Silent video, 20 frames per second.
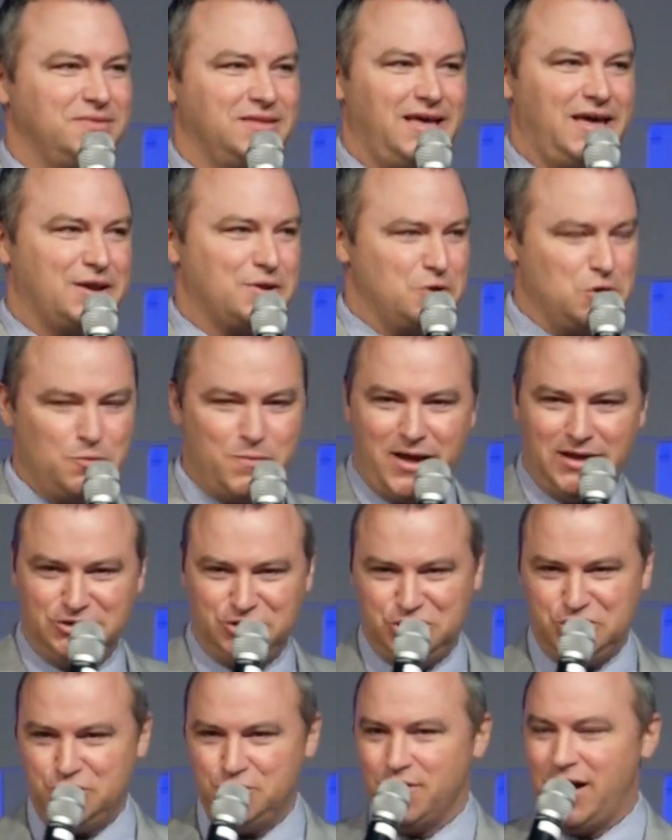I don't know
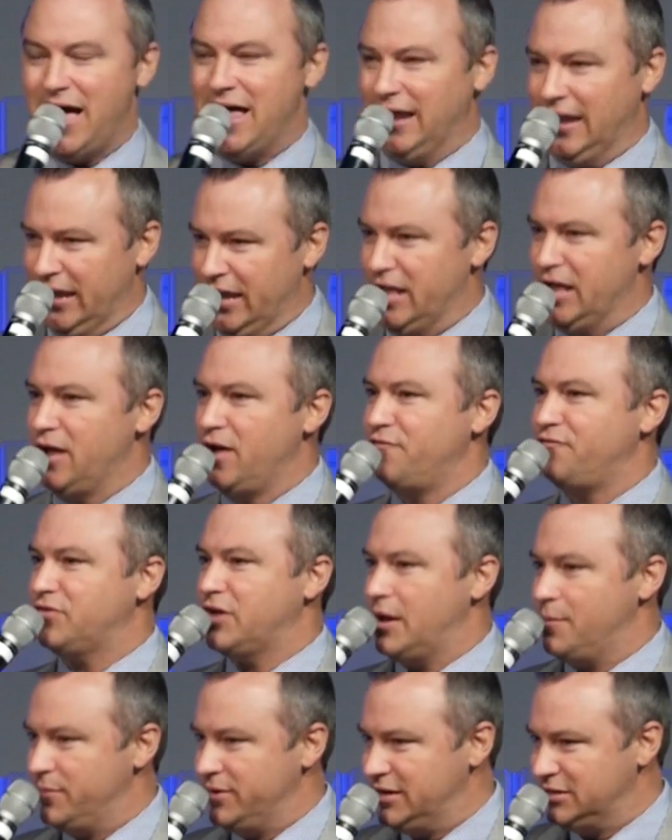about you. I love
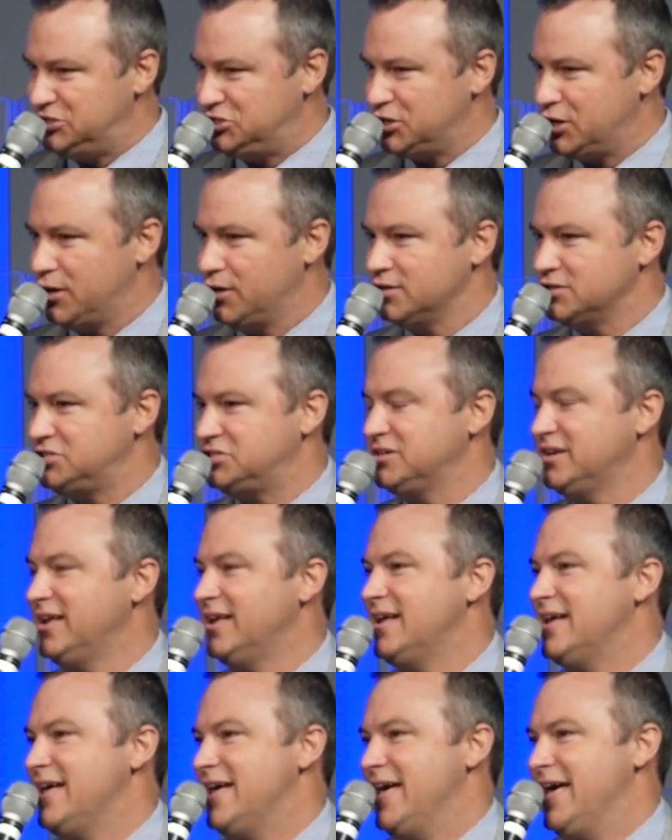coming to church
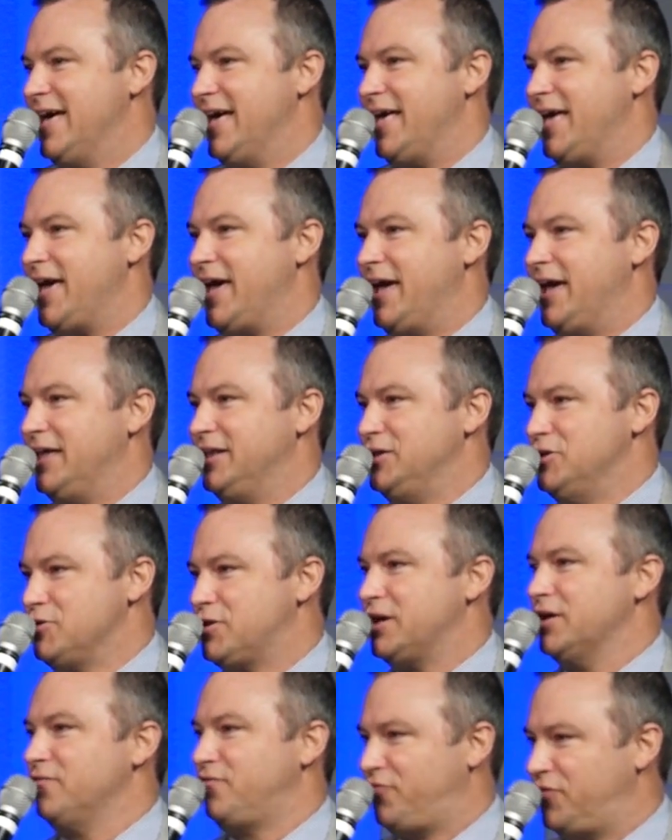and you
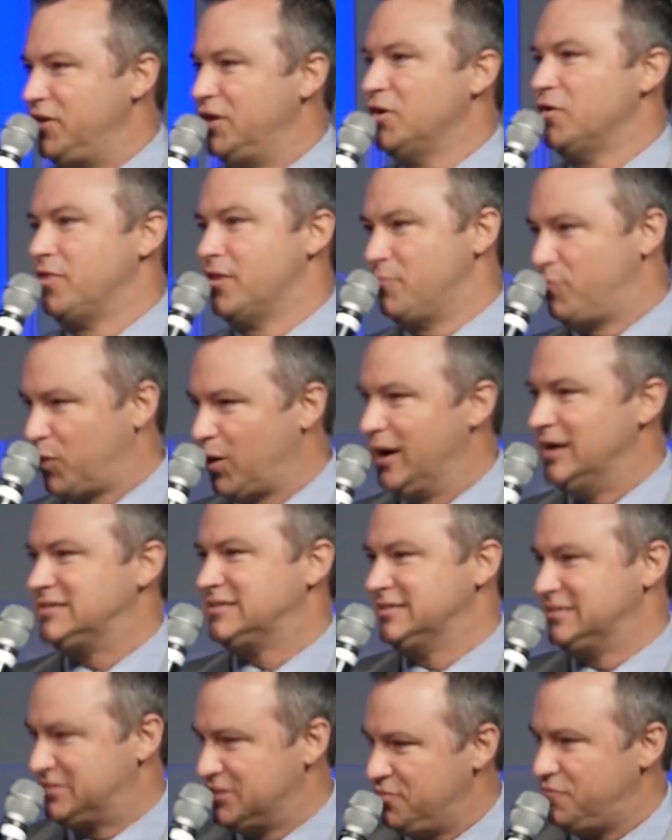can feel the
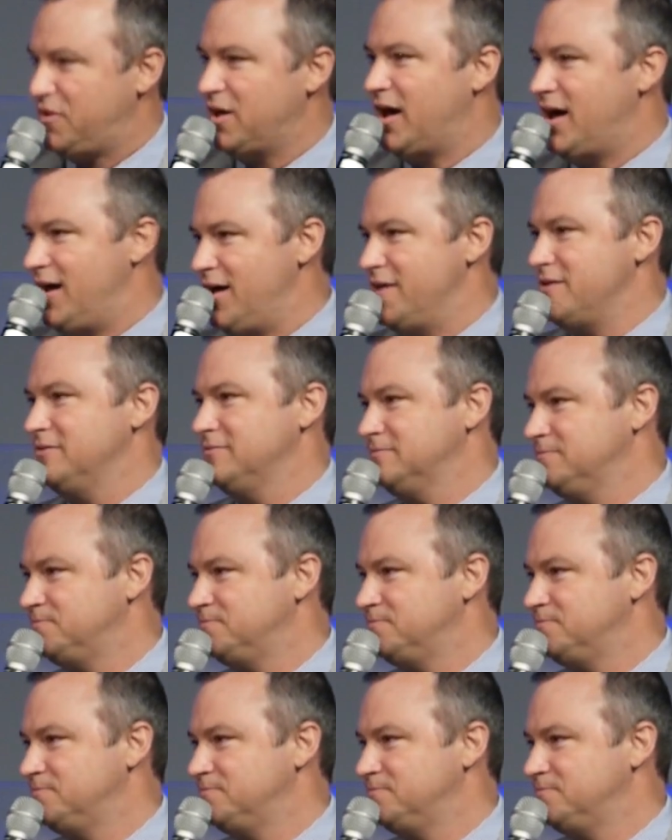presence of God.